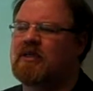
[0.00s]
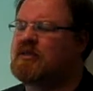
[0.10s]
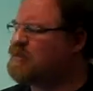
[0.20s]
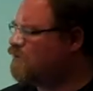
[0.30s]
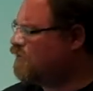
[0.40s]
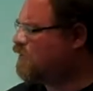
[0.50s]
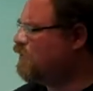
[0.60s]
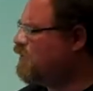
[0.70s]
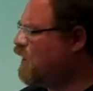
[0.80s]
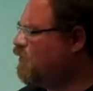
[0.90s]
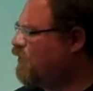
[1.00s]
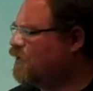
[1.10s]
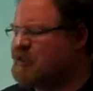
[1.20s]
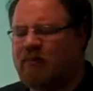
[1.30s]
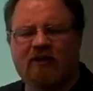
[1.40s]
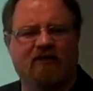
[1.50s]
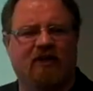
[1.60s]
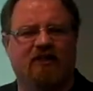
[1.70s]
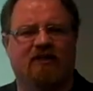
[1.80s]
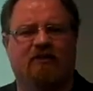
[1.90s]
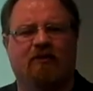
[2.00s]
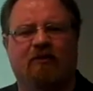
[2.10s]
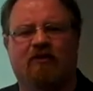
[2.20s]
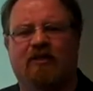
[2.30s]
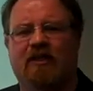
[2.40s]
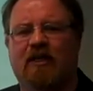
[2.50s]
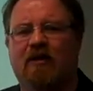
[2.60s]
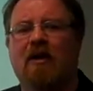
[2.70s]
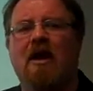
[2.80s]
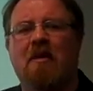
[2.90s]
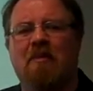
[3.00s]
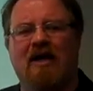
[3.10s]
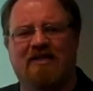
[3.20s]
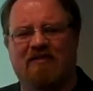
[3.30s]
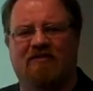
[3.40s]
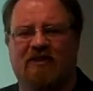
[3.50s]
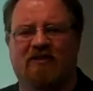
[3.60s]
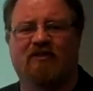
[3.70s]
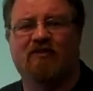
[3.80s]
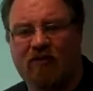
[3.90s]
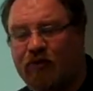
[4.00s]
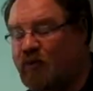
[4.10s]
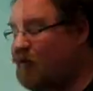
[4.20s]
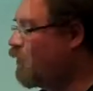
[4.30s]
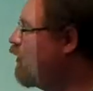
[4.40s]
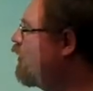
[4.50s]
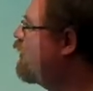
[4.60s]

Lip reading: So sometimes the tablet devices are almost treated like passive video viewers.